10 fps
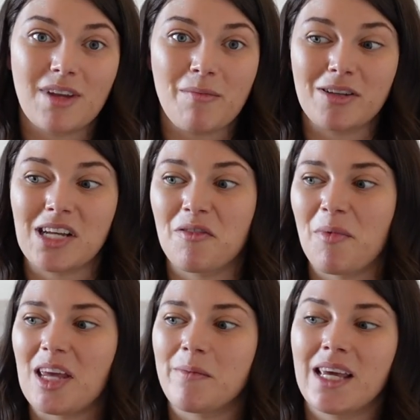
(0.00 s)
about to have a
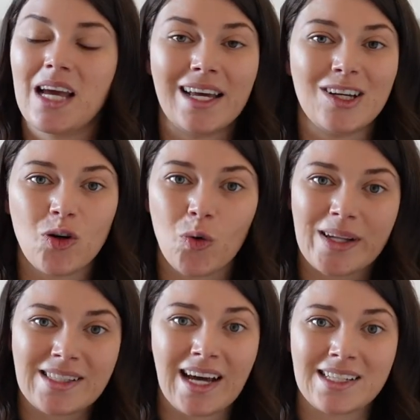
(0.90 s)
baby, i
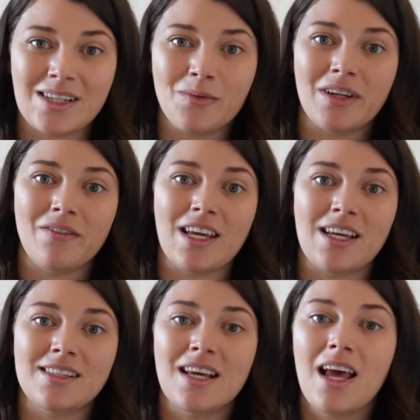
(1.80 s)
always add in one of these